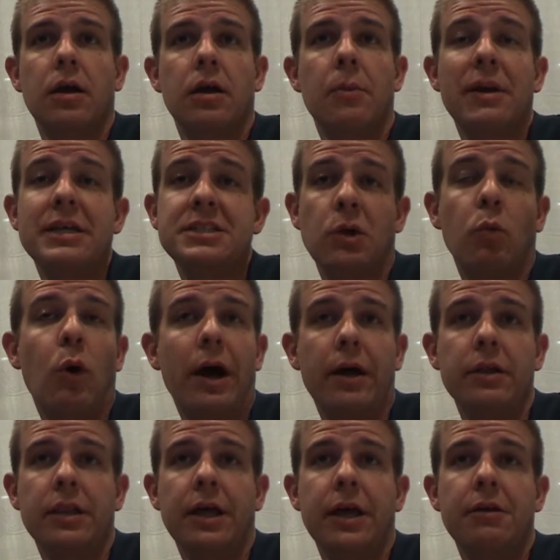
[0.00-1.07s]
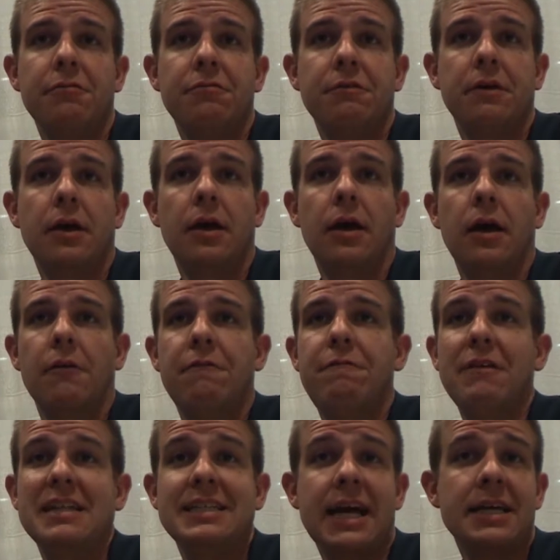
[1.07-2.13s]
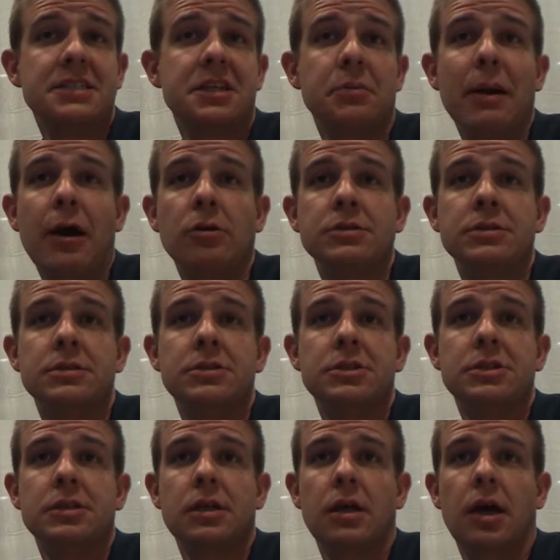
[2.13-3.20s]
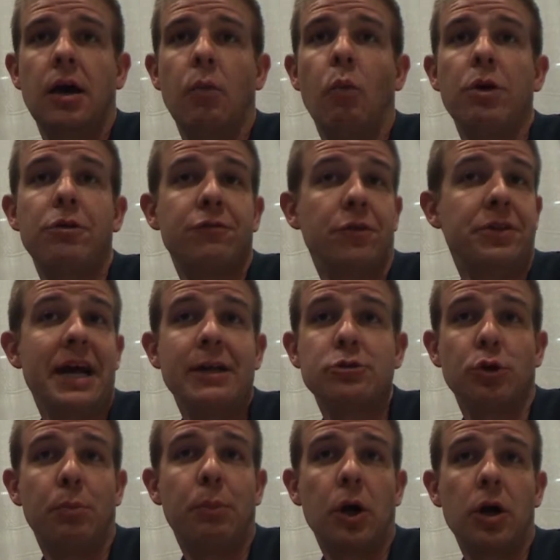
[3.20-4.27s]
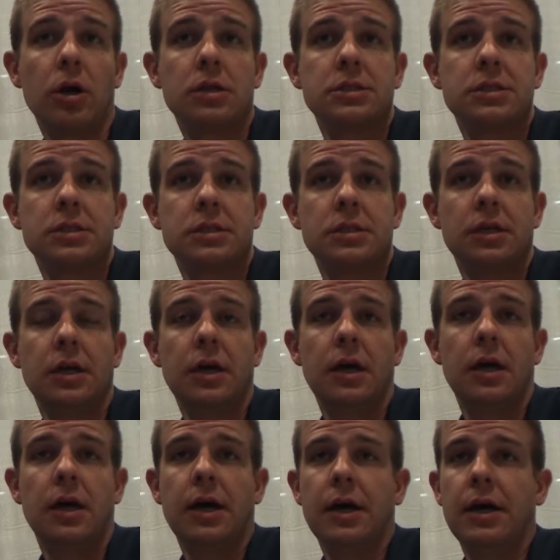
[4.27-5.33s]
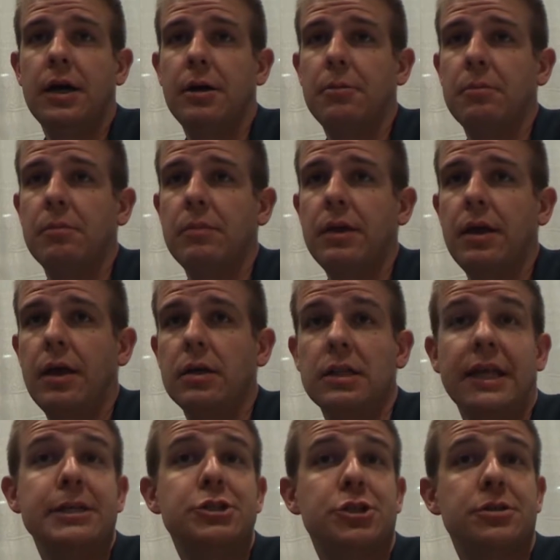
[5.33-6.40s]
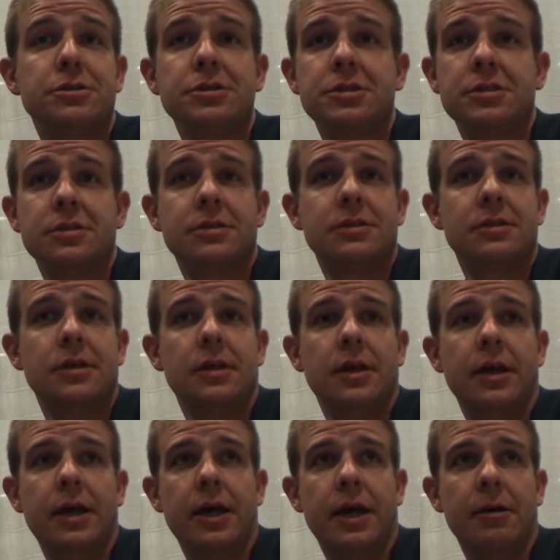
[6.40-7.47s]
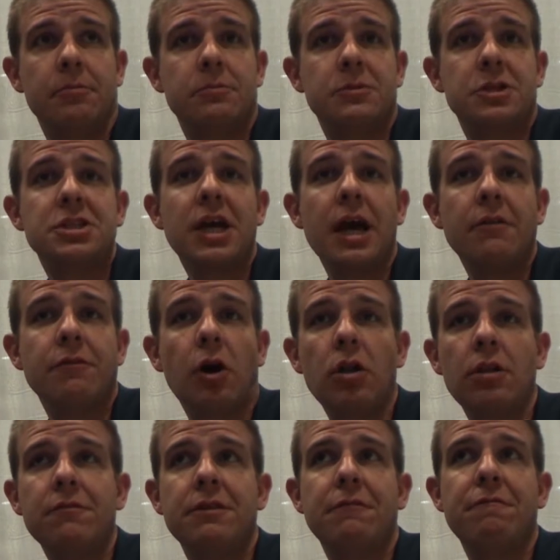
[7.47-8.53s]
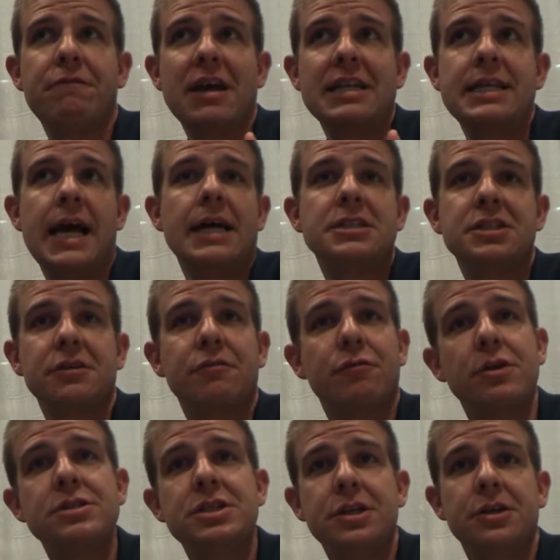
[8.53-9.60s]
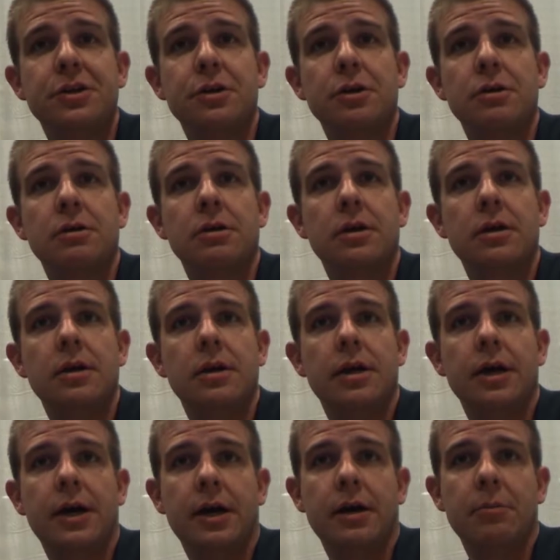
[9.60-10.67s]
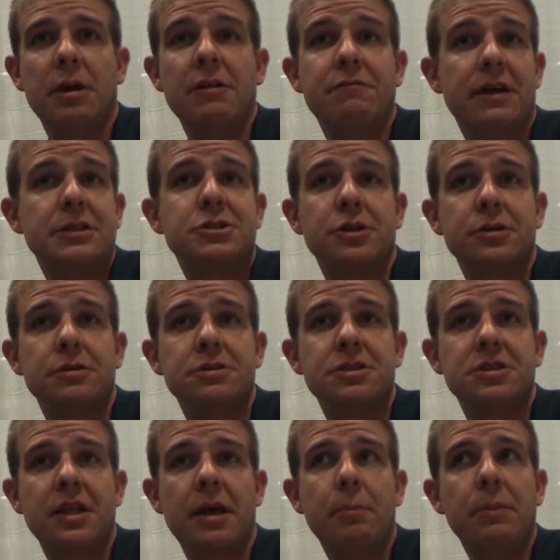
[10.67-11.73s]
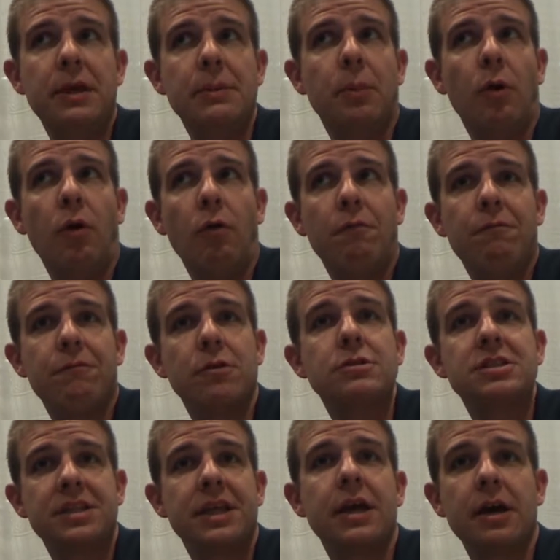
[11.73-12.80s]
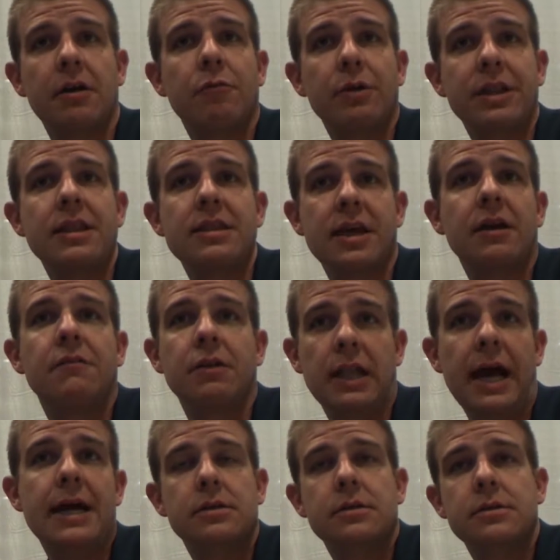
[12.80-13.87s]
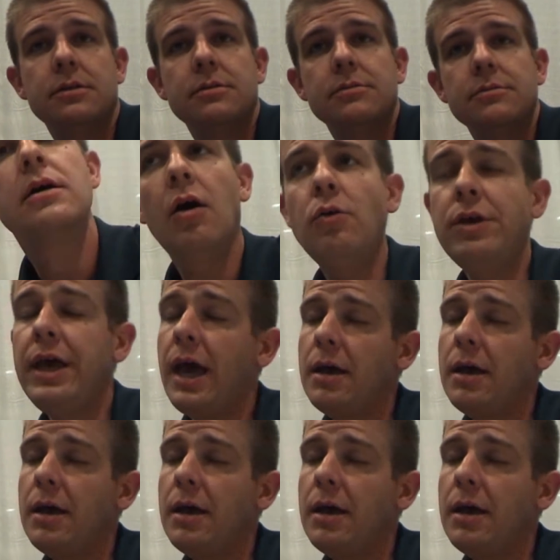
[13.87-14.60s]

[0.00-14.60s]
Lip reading: amazing wildlife, fantastic mountains, wonderful natural parks, glaciers, just kind of all of the fantastic frontier adventures that people first think of when they think of Alaska. Oh yeah,